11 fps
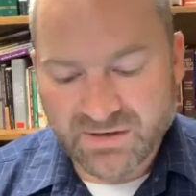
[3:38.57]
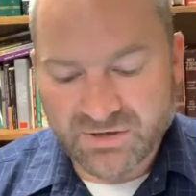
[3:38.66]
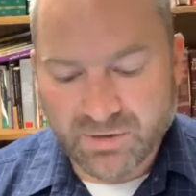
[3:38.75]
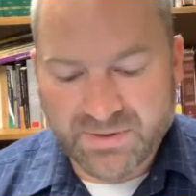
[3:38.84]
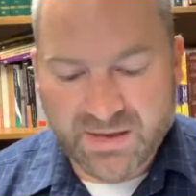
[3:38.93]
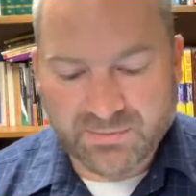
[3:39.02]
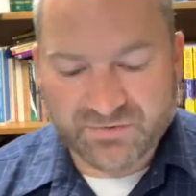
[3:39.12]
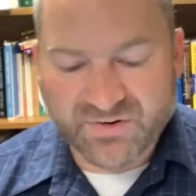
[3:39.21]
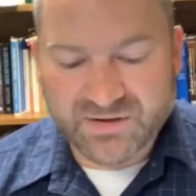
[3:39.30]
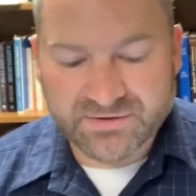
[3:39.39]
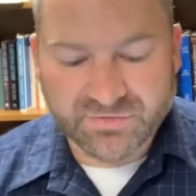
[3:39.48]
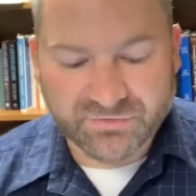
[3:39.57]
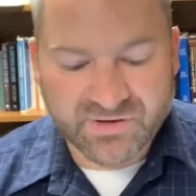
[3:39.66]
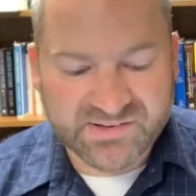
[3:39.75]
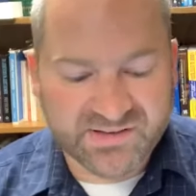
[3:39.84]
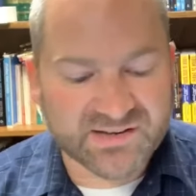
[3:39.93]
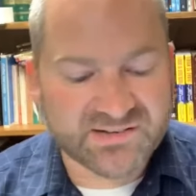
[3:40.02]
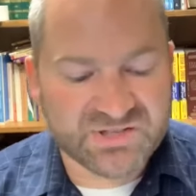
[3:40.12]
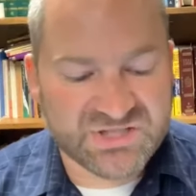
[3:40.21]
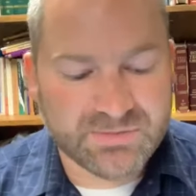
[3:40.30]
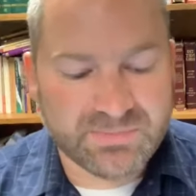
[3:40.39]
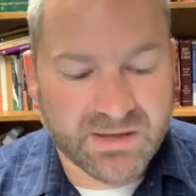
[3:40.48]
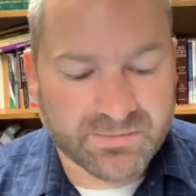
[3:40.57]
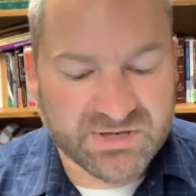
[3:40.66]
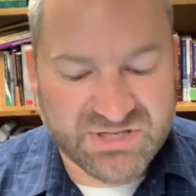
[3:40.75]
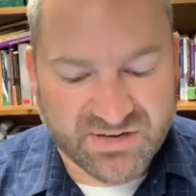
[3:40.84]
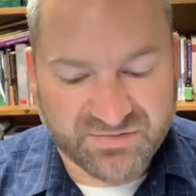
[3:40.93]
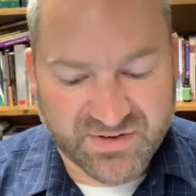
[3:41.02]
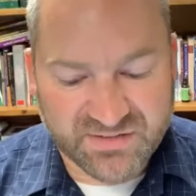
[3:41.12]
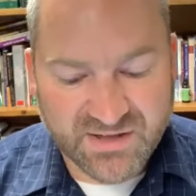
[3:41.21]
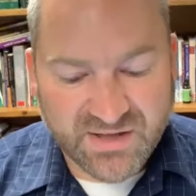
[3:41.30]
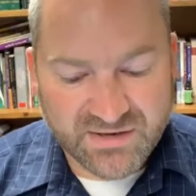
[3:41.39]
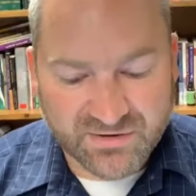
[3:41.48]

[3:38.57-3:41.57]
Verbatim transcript: Noah became the father of three sons, Shem, Ham, and Japheth.